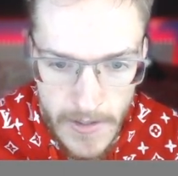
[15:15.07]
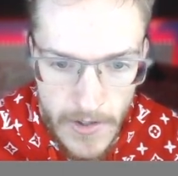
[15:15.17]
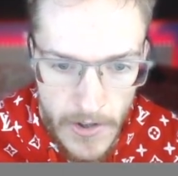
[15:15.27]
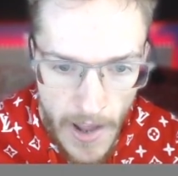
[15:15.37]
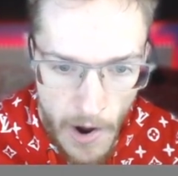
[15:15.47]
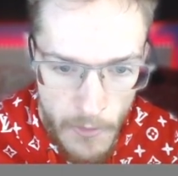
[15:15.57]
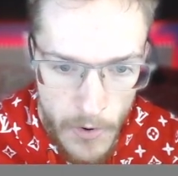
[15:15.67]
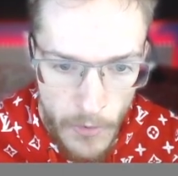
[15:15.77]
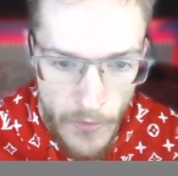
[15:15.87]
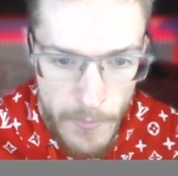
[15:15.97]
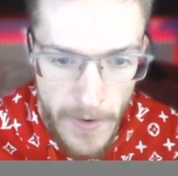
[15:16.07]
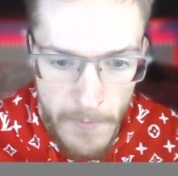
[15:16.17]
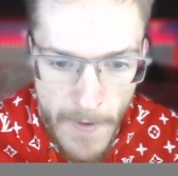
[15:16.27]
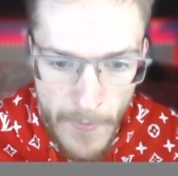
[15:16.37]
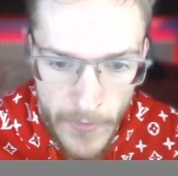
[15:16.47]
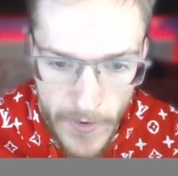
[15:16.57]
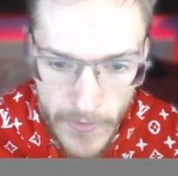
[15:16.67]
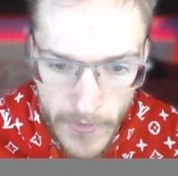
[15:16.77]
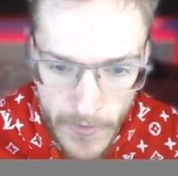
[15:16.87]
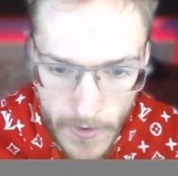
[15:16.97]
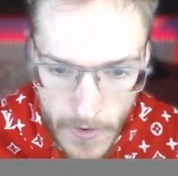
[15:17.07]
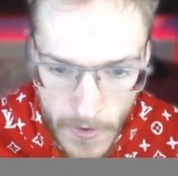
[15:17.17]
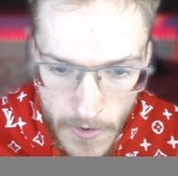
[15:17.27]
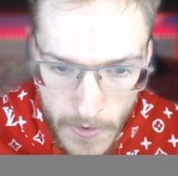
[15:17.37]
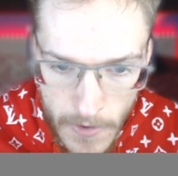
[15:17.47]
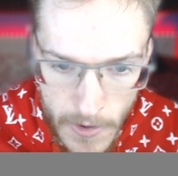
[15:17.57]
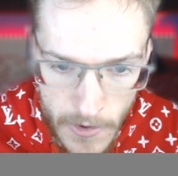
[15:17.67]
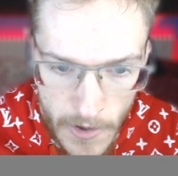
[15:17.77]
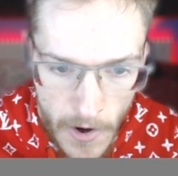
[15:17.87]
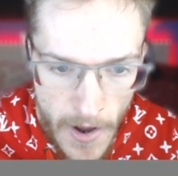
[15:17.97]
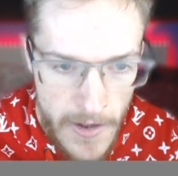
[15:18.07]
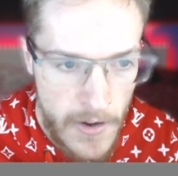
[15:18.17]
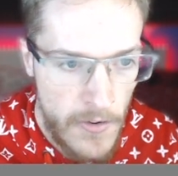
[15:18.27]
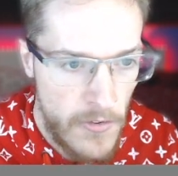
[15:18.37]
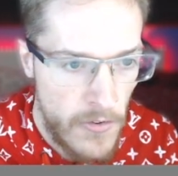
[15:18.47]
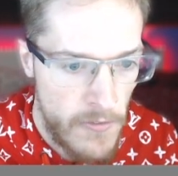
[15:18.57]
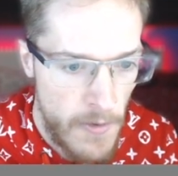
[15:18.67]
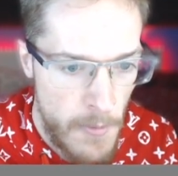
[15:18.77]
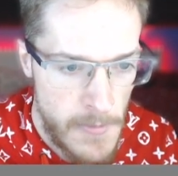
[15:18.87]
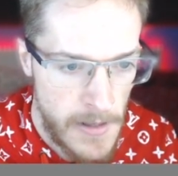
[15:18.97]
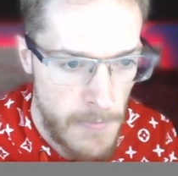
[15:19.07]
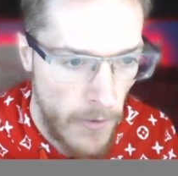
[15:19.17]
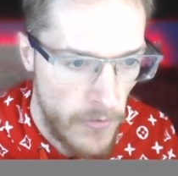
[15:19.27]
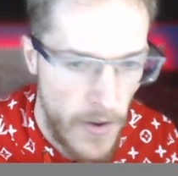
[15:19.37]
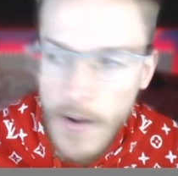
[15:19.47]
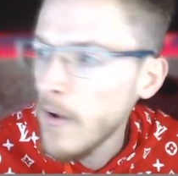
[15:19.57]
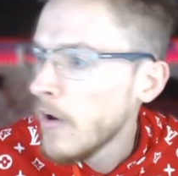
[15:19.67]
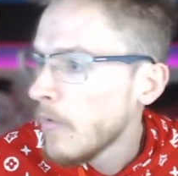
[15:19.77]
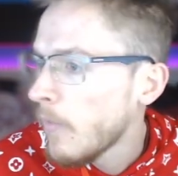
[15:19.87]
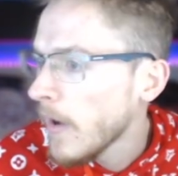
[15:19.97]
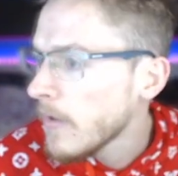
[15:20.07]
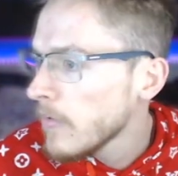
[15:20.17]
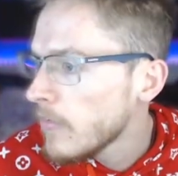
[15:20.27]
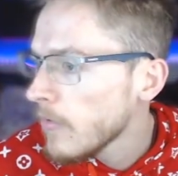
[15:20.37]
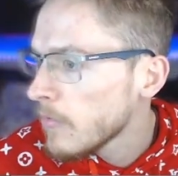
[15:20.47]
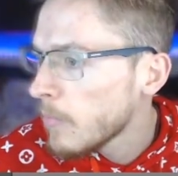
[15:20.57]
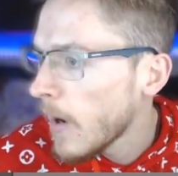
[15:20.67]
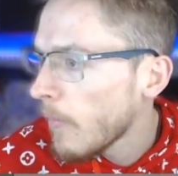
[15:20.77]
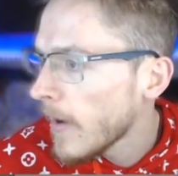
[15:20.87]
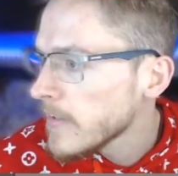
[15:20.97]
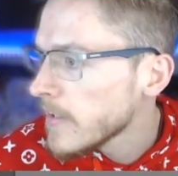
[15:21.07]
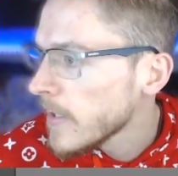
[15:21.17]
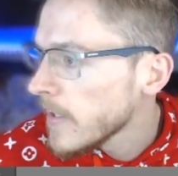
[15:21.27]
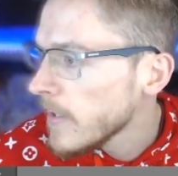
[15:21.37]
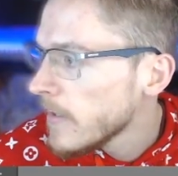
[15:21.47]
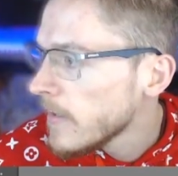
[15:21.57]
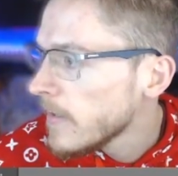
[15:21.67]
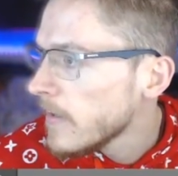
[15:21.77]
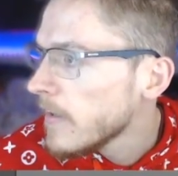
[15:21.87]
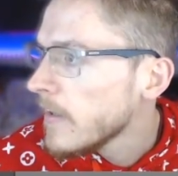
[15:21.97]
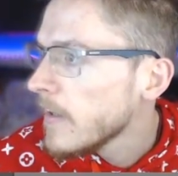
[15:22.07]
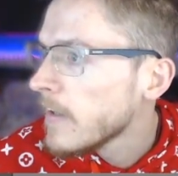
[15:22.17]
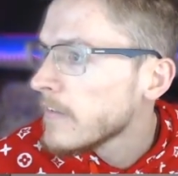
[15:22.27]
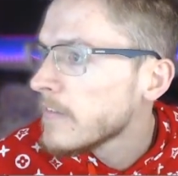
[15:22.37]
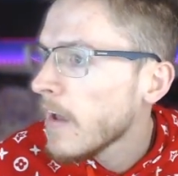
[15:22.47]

Look at how cool this Mickey Mouse is. You know, I could, so if I put Mickey Mouse there, what I could do as well, actually, is,